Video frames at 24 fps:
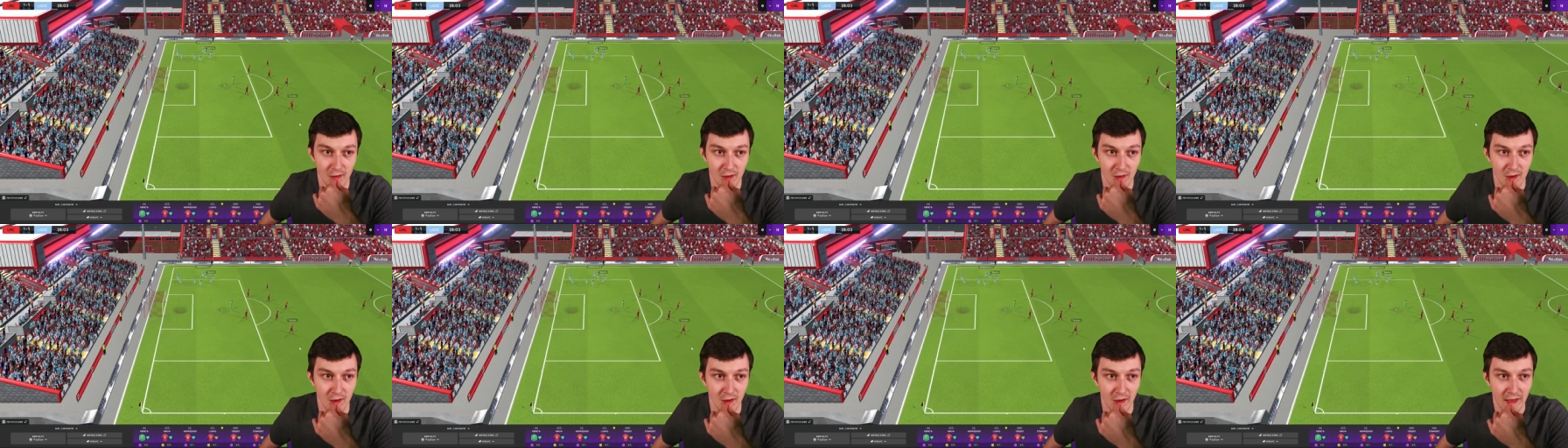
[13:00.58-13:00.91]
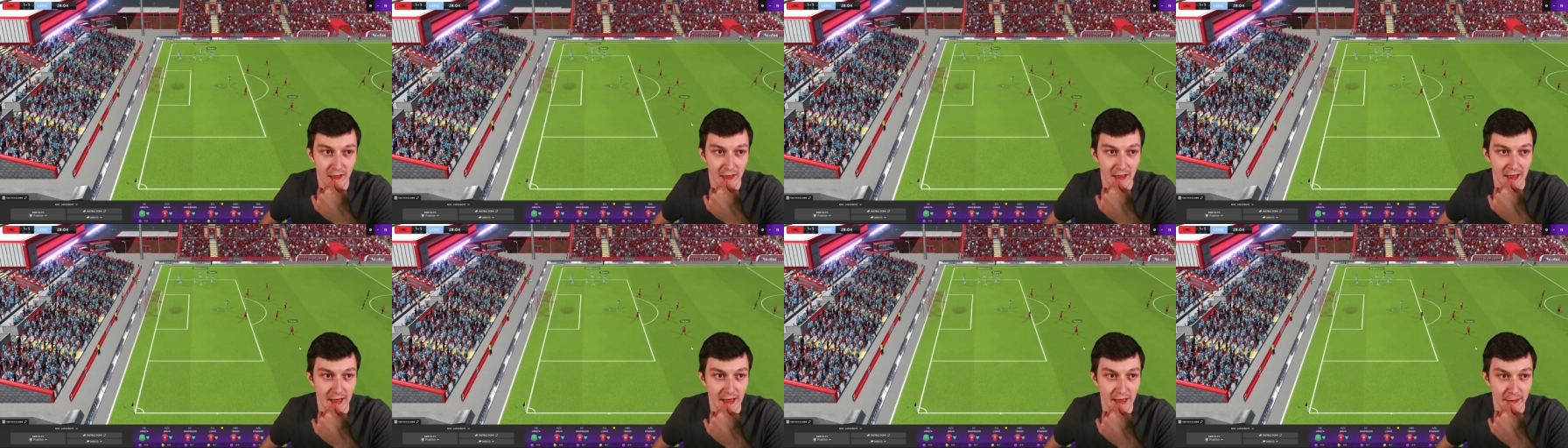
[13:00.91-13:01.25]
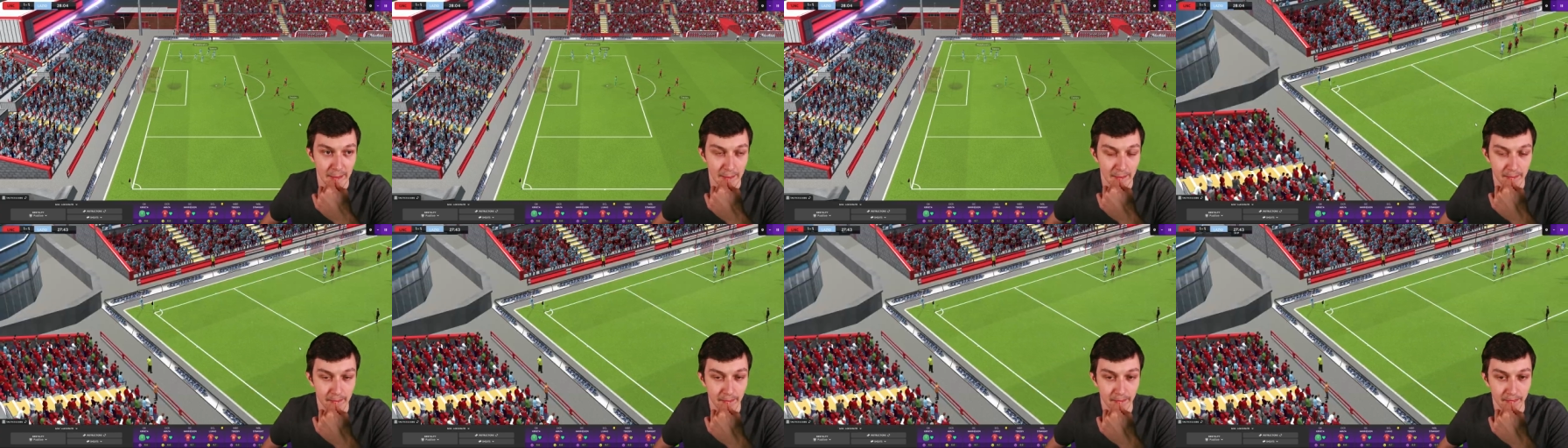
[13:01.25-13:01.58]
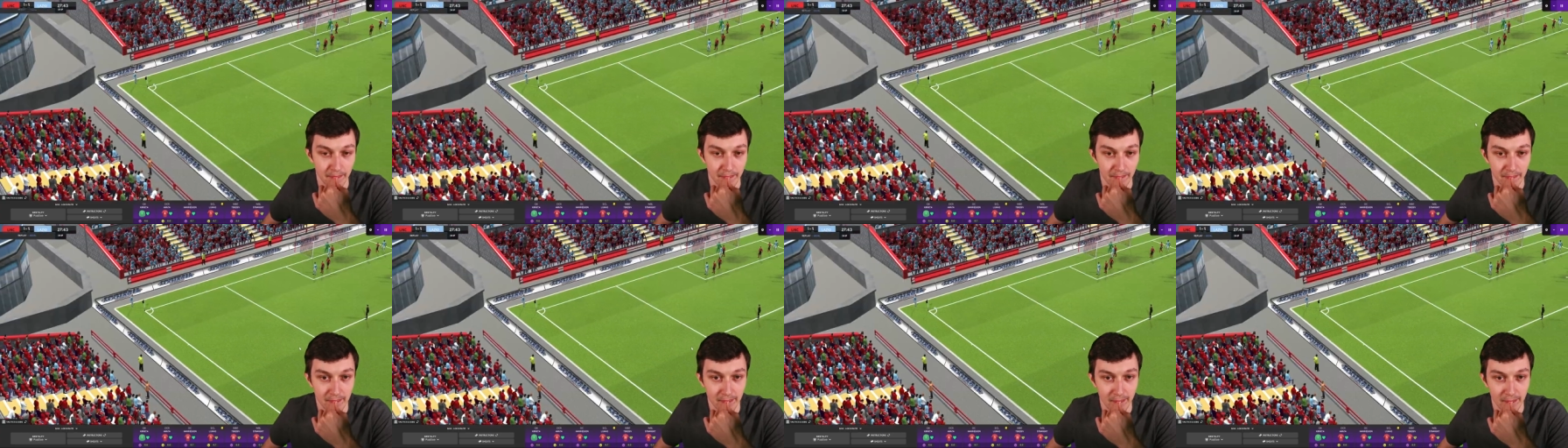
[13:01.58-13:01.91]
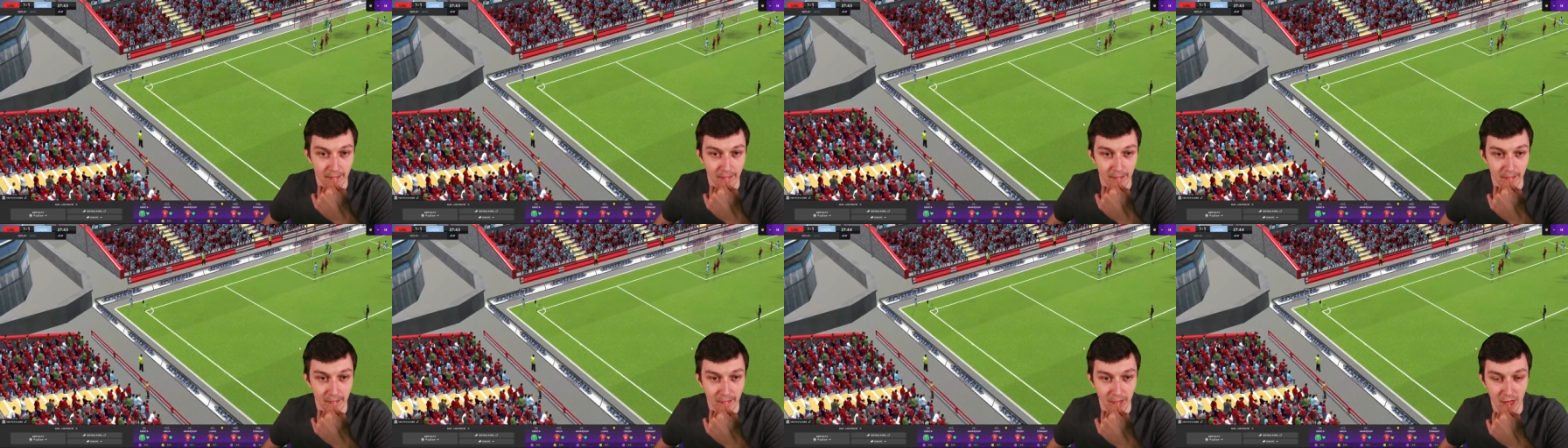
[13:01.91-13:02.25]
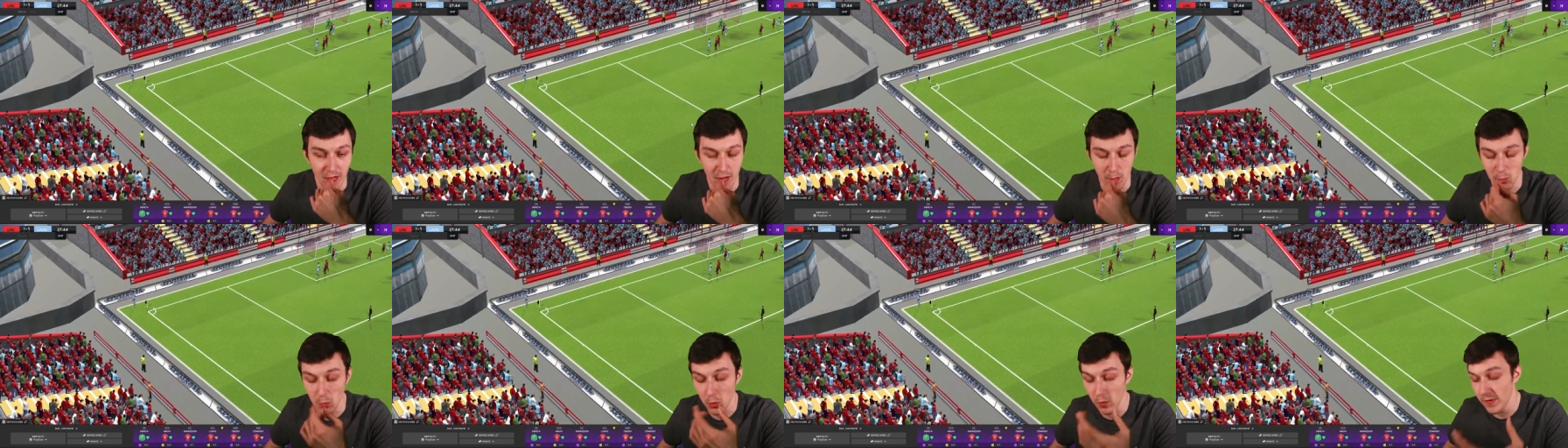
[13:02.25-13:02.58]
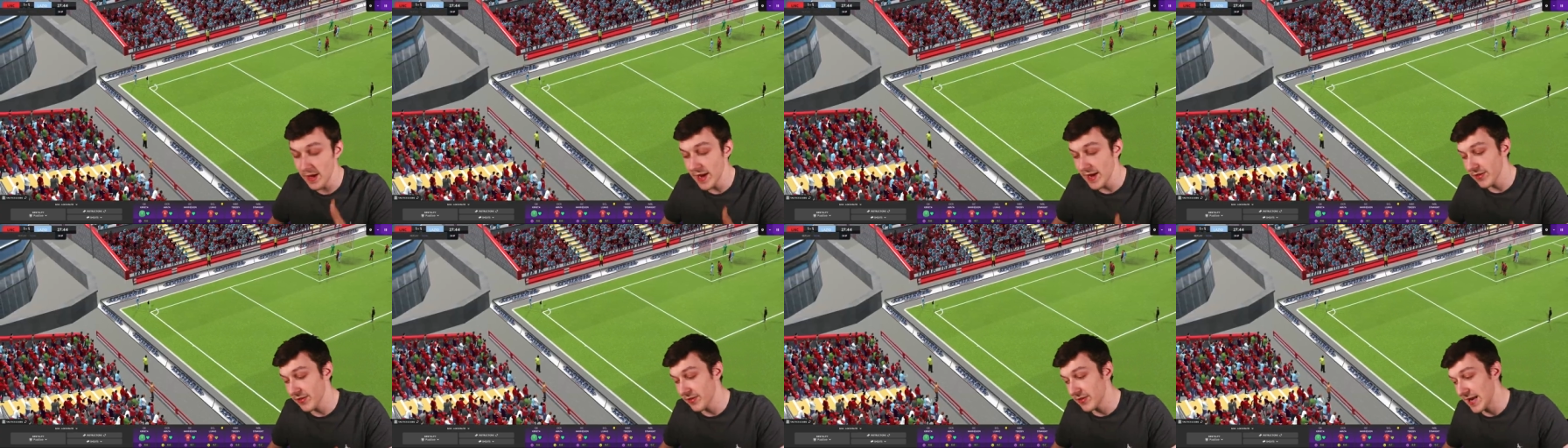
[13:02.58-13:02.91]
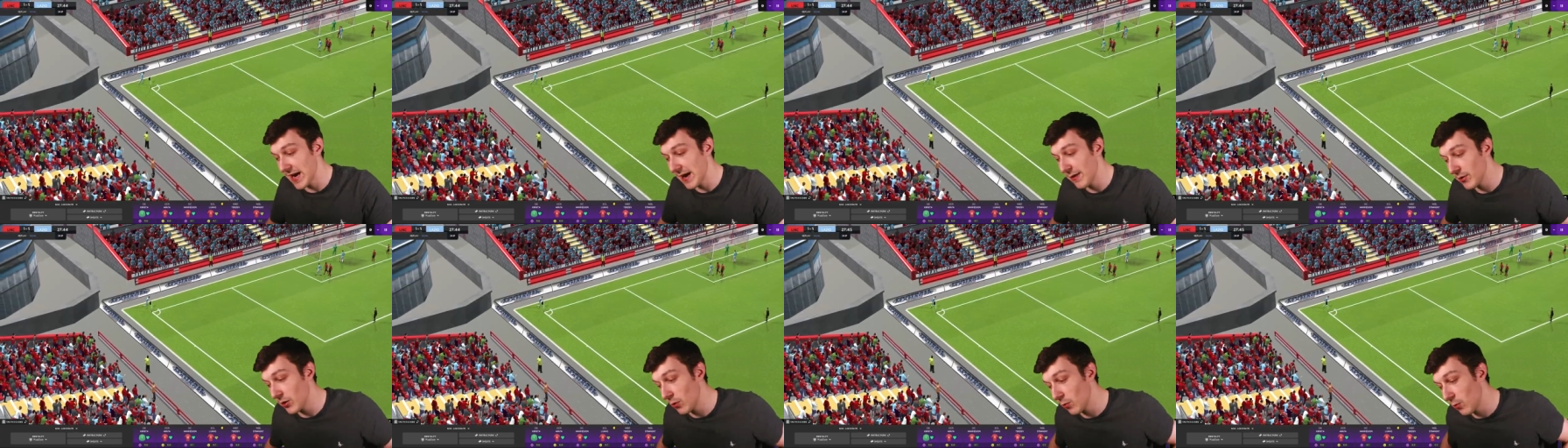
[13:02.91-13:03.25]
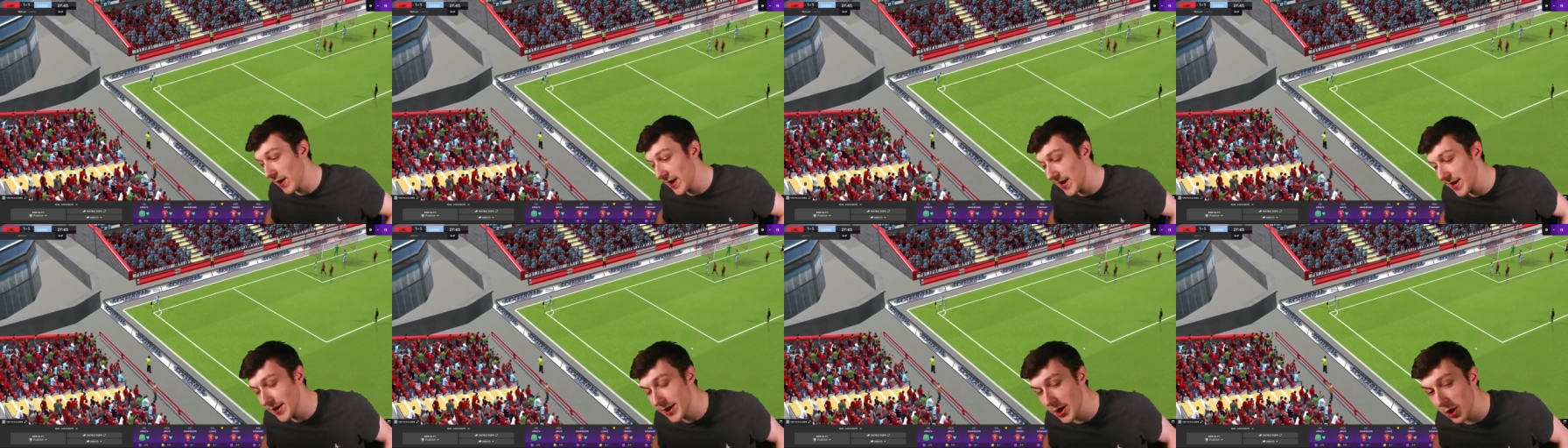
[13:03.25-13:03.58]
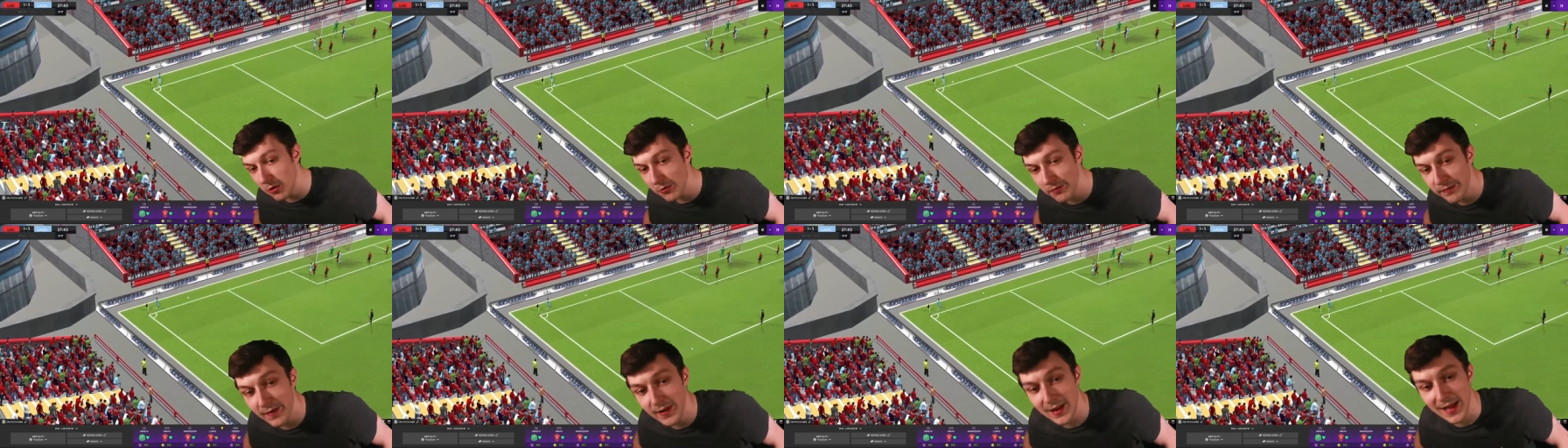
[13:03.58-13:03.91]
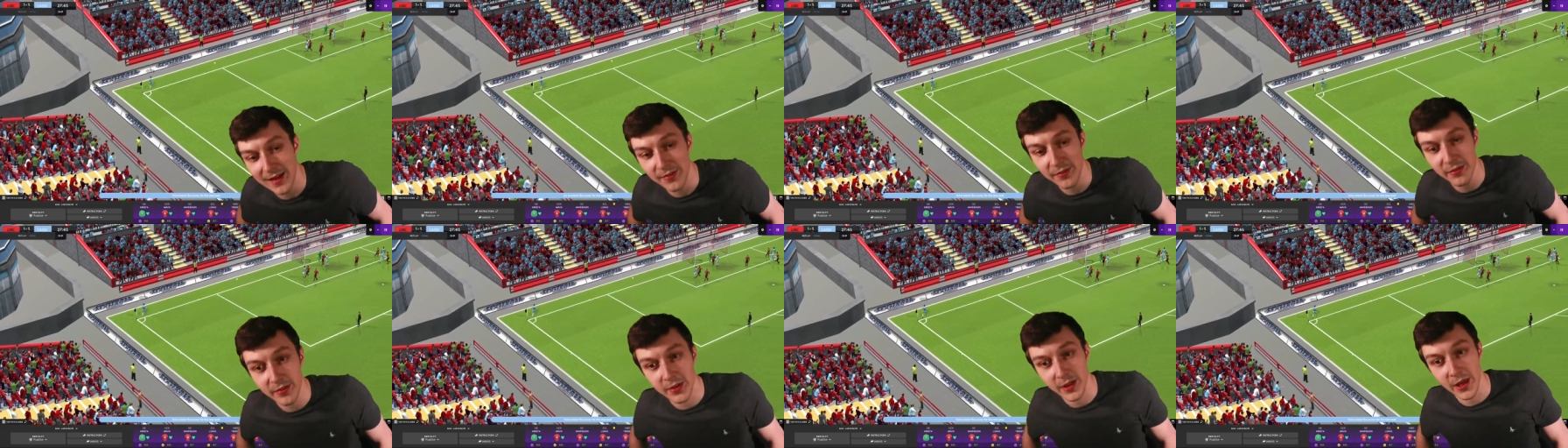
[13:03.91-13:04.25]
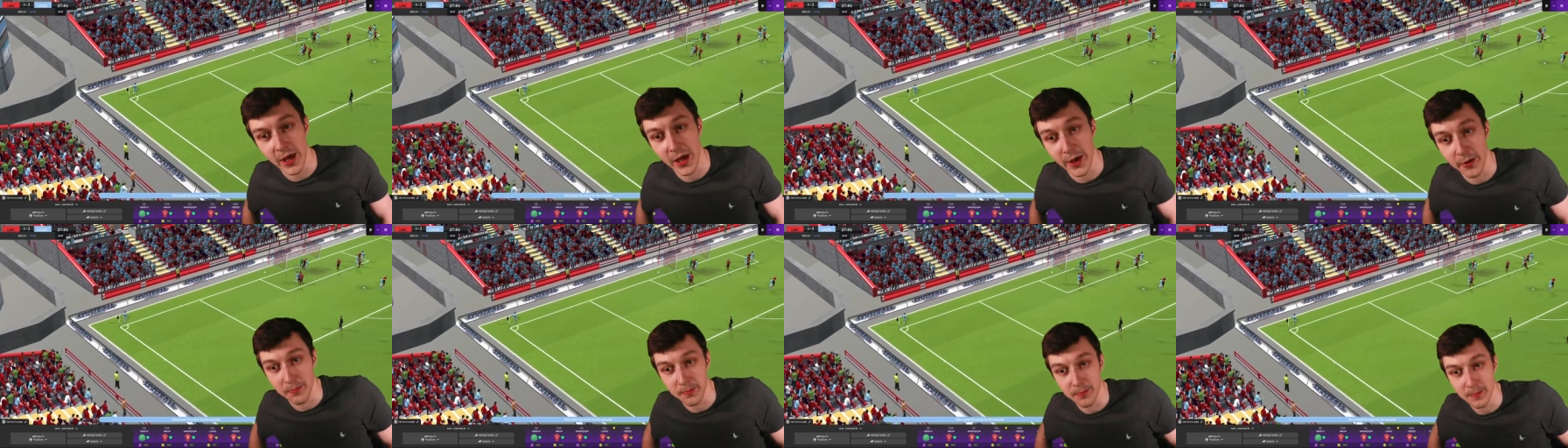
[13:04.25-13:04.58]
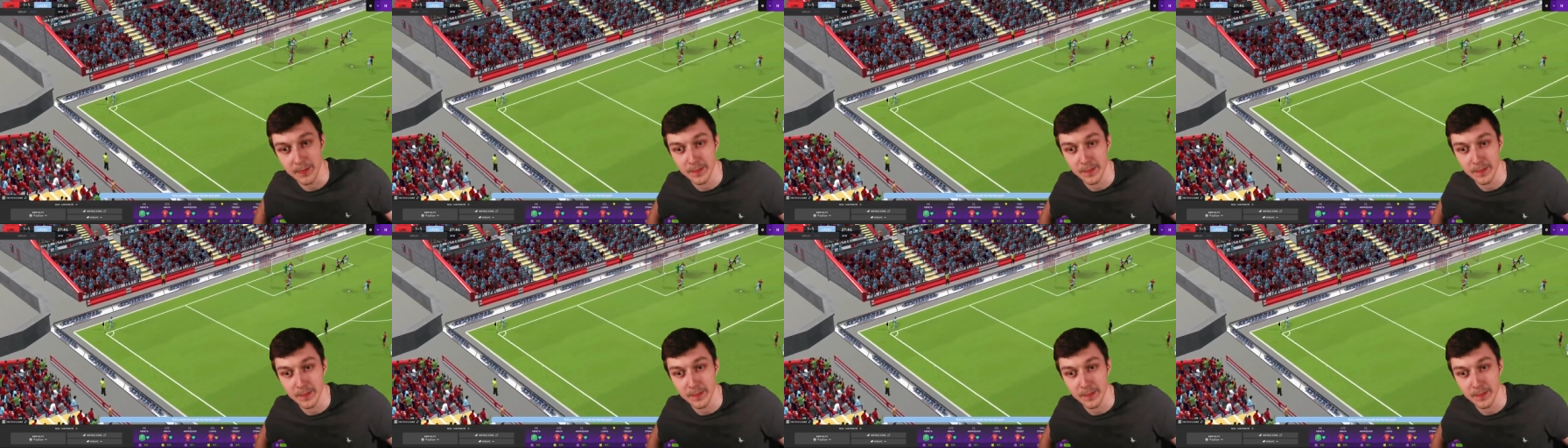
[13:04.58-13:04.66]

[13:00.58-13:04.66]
Okay. Well, that's now an away goal for Lazio.